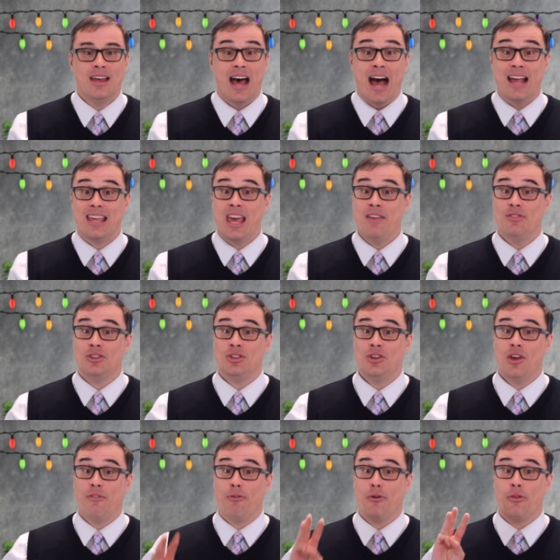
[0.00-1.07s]
I gave it to
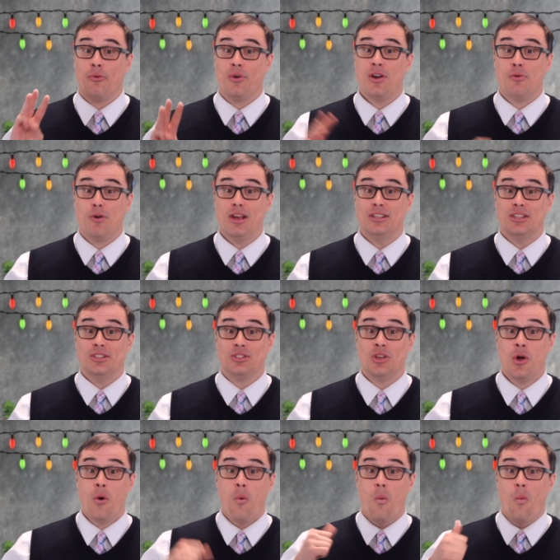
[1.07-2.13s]
you for three reasons.
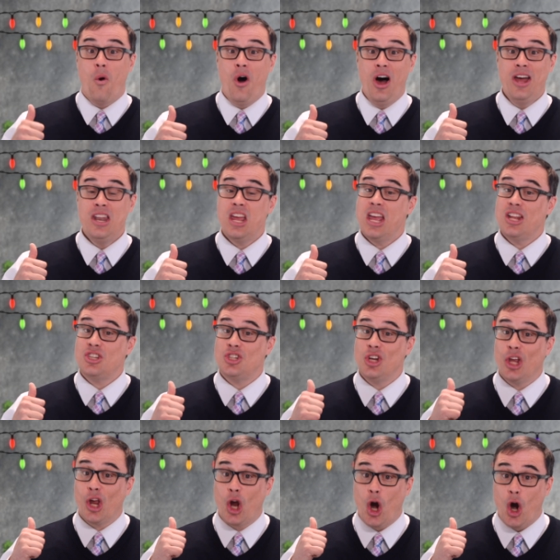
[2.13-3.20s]
One, it
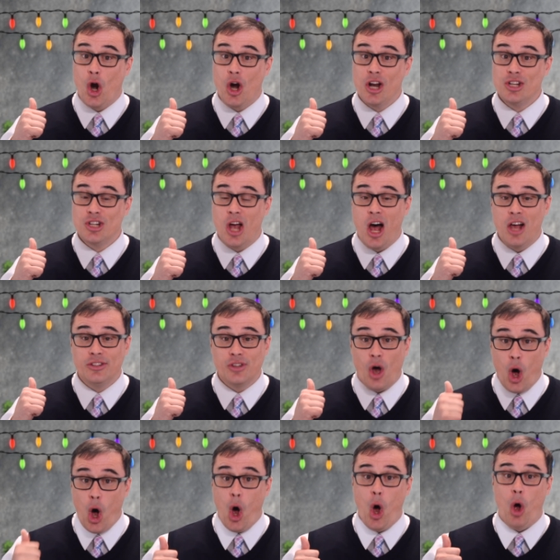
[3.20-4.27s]
should encourage us
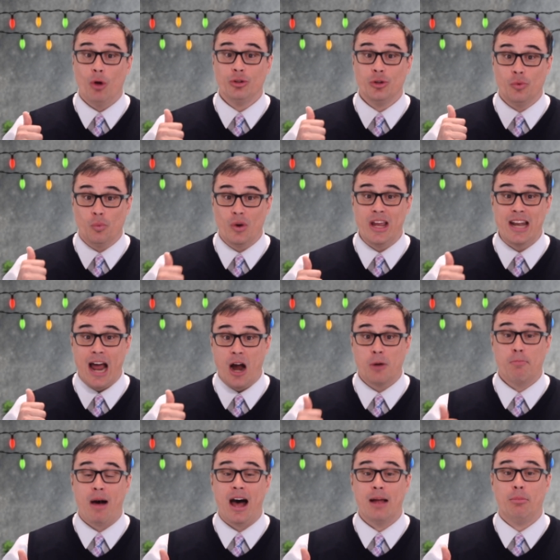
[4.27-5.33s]
all to read
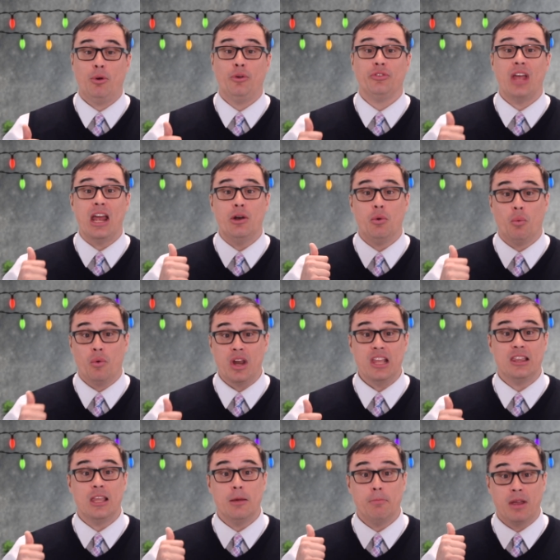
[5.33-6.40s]
our Bibles and
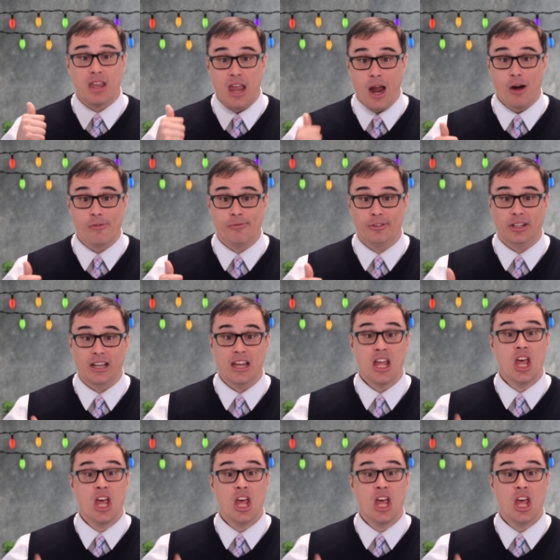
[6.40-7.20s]
read them carefully.